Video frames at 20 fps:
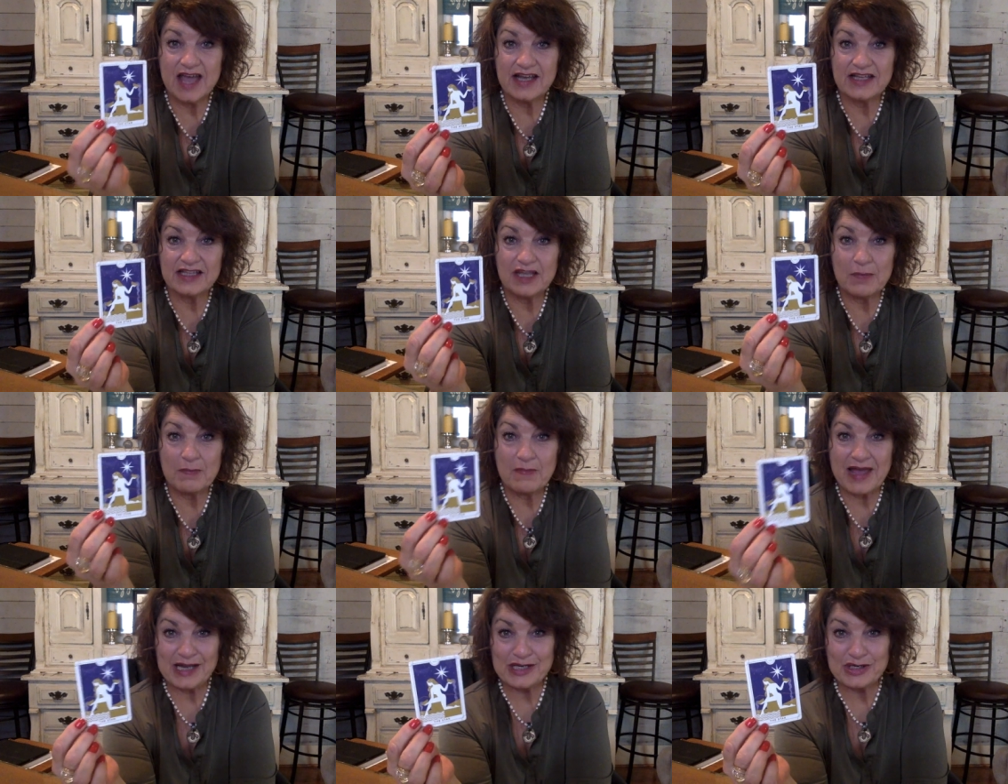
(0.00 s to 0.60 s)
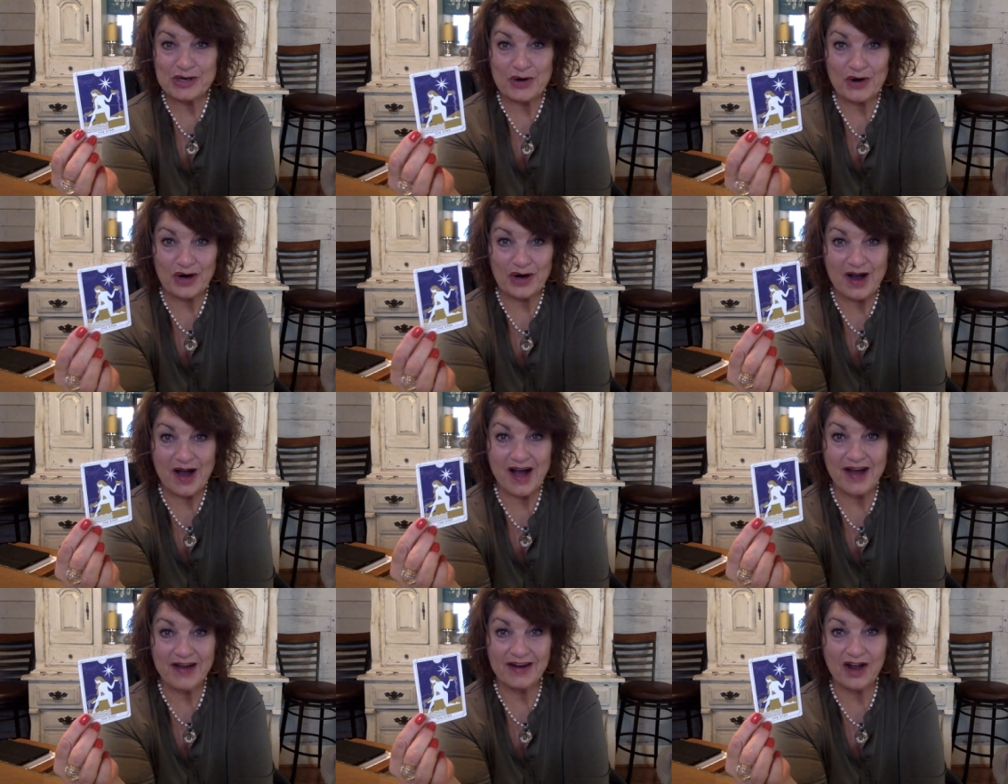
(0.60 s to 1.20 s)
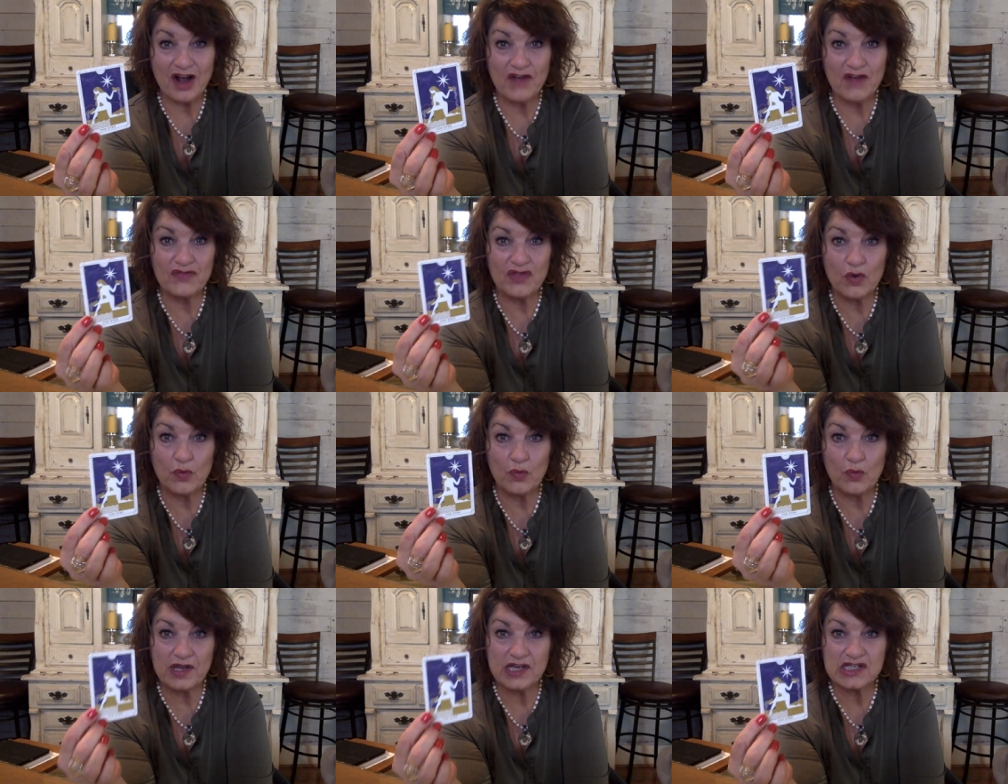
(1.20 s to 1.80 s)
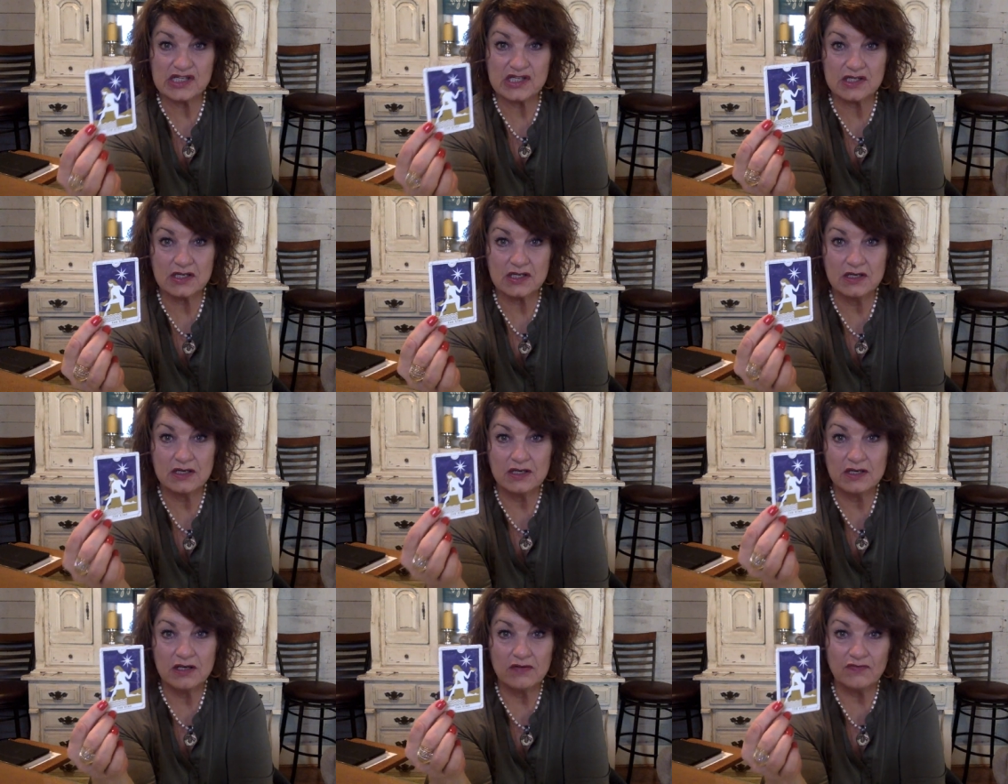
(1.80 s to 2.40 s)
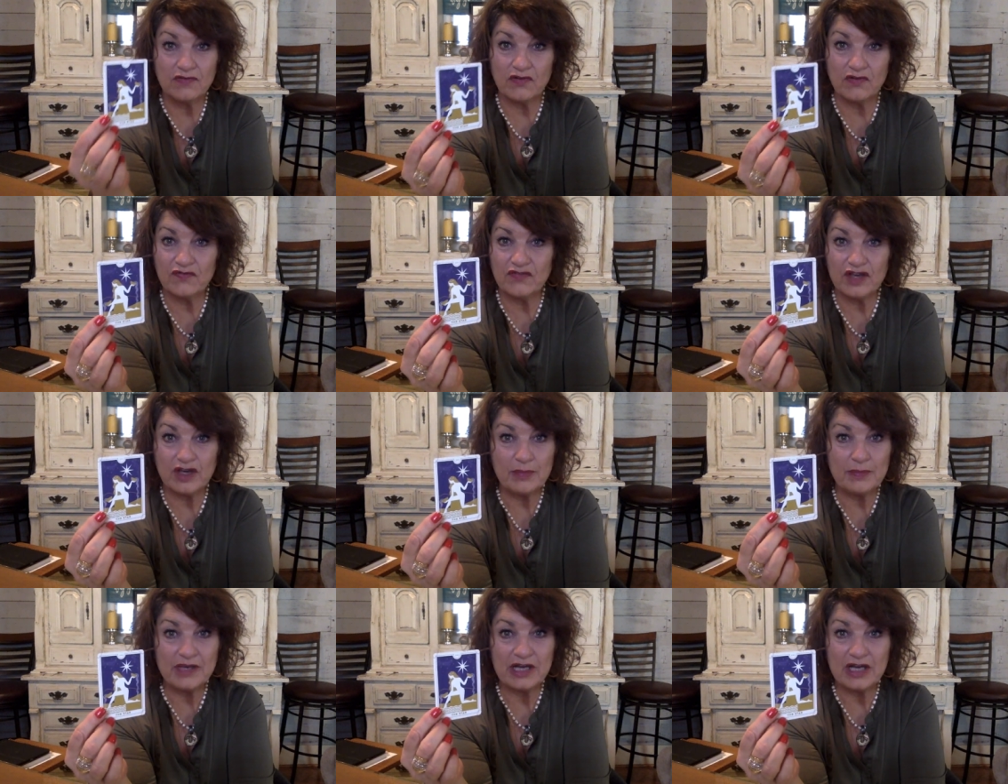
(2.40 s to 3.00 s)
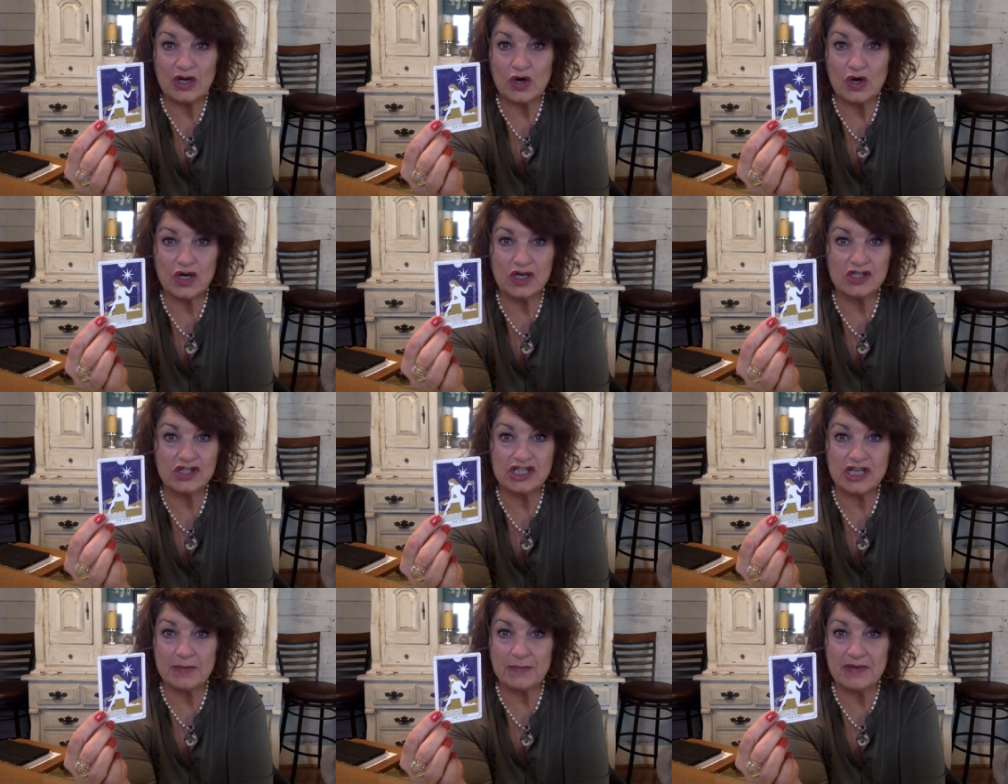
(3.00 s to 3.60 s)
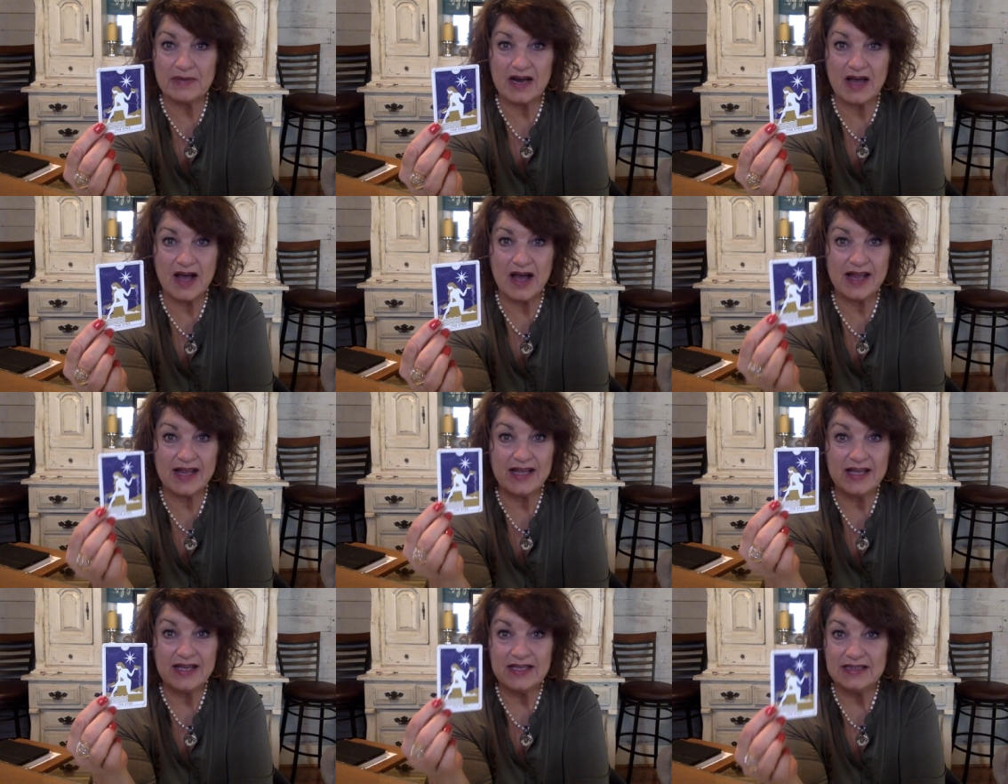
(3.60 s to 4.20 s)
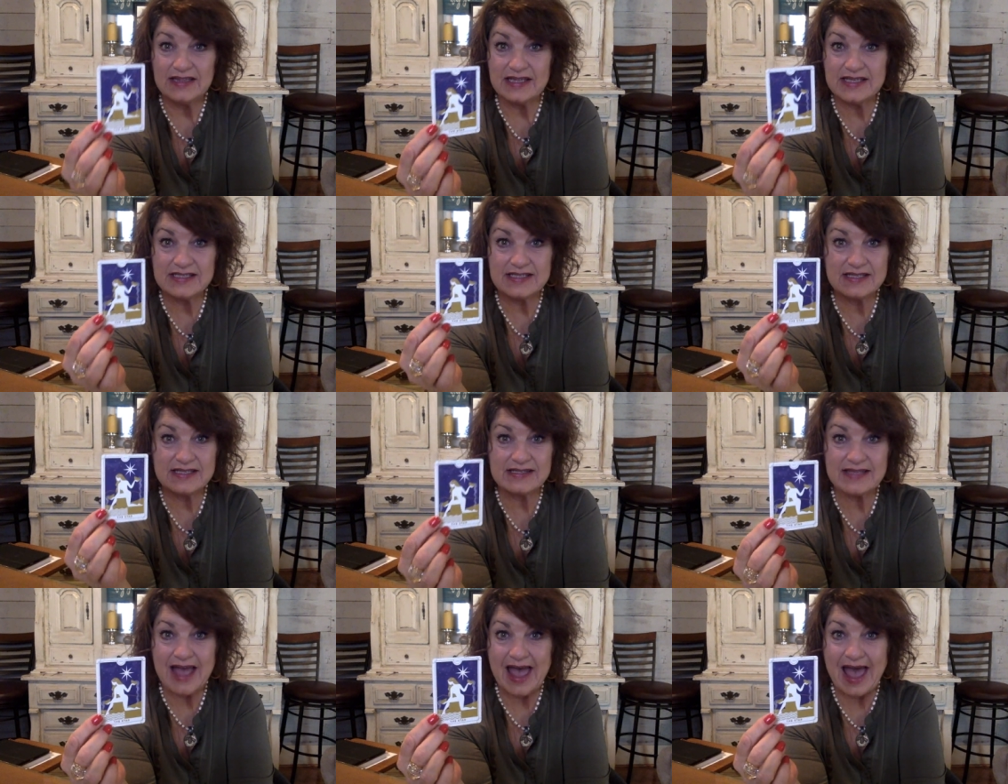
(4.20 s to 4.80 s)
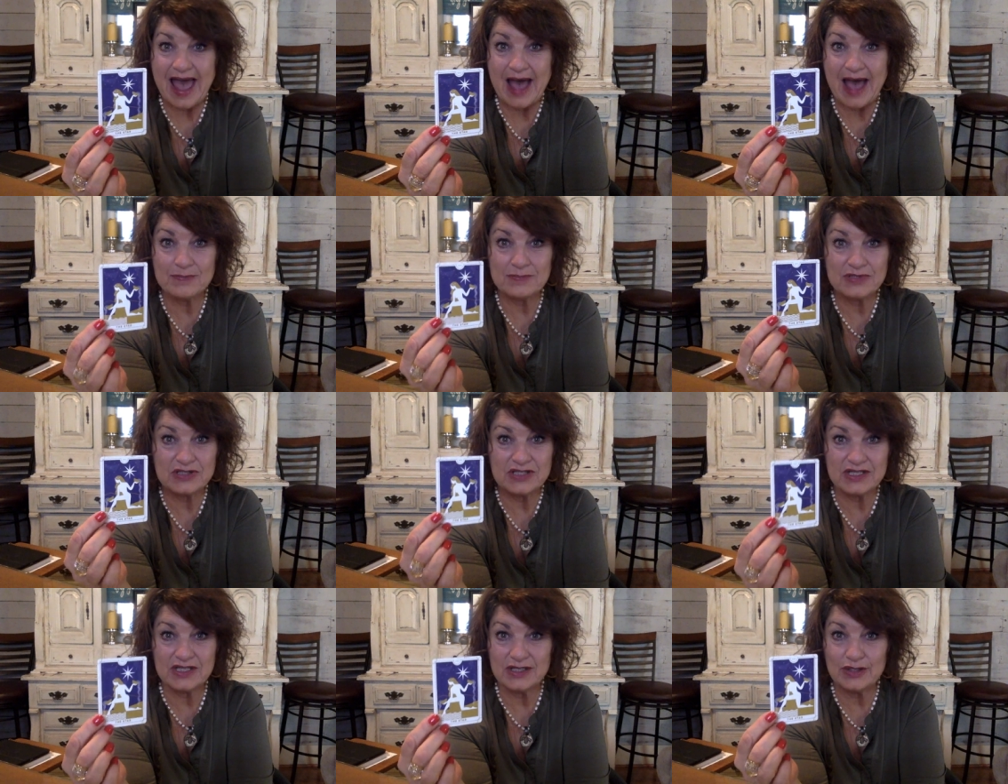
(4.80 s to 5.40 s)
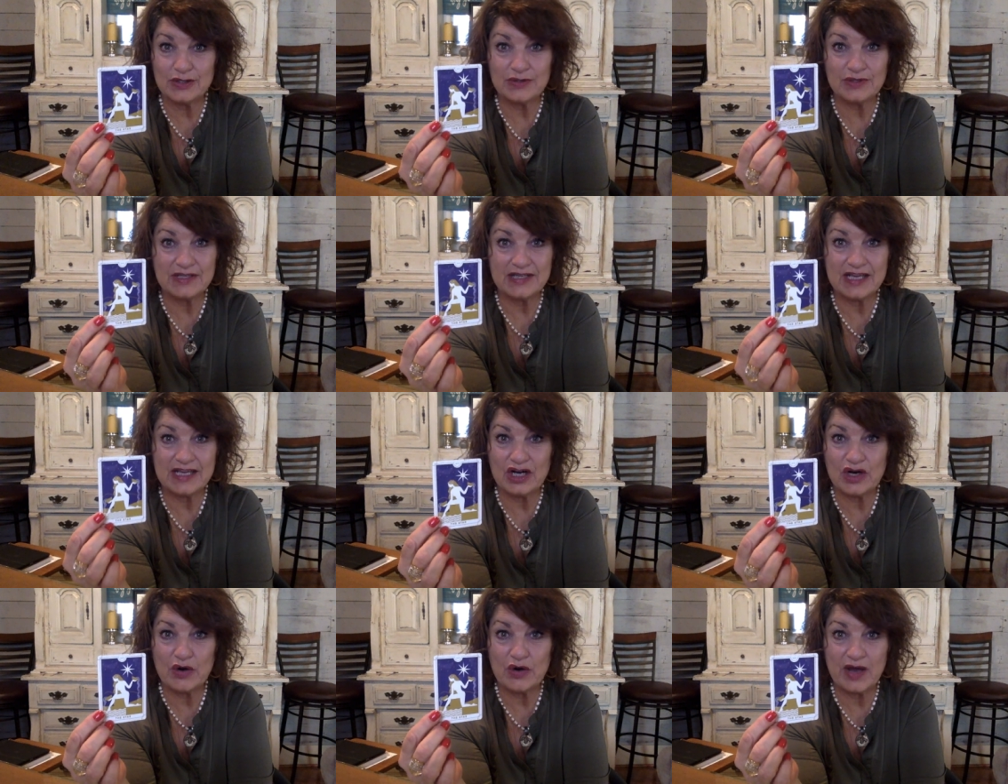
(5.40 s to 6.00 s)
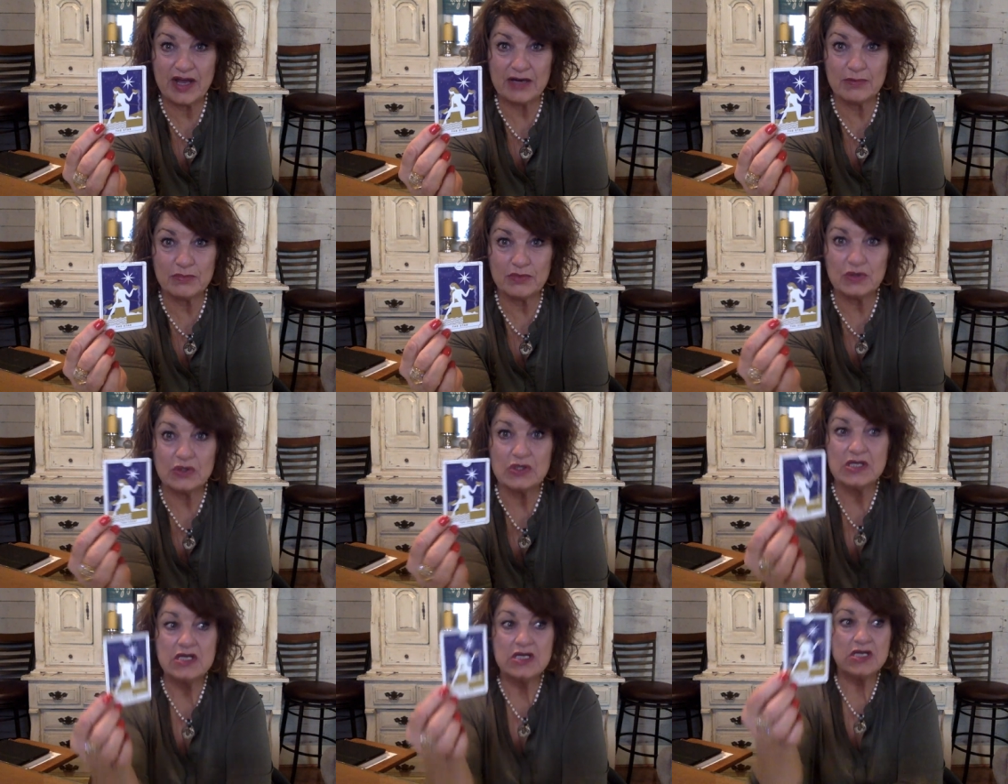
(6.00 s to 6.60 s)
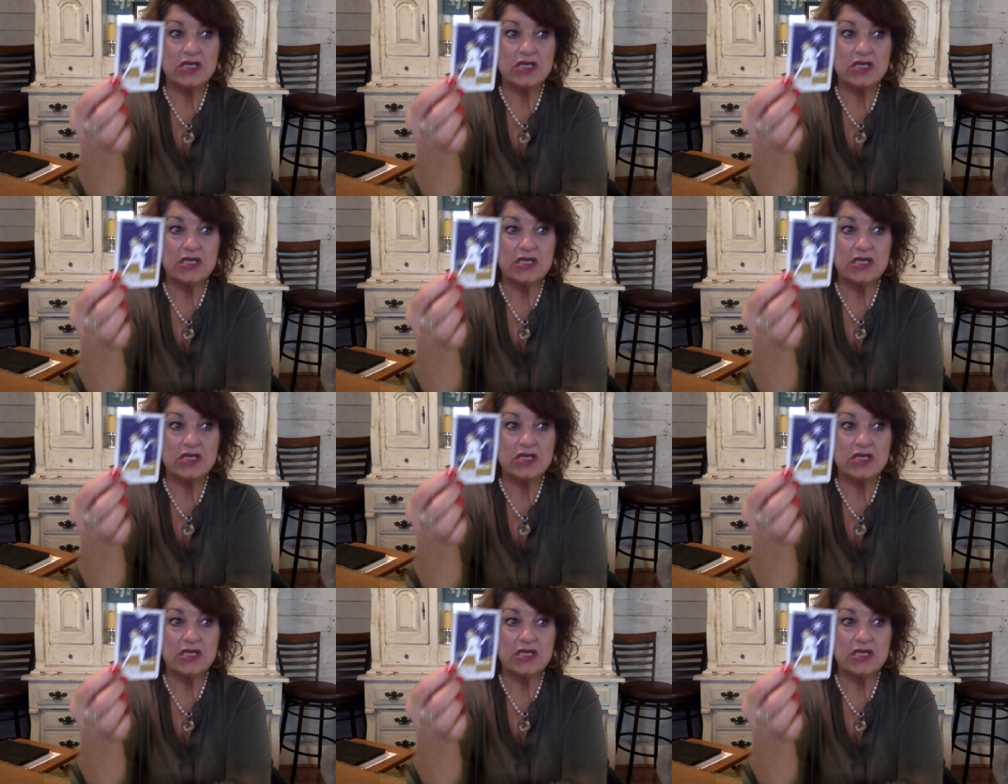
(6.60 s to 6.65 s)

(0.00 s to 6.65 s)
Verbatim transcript: like the major arcana of the wish fulfillment card, Gemini. This is absolutely incredible.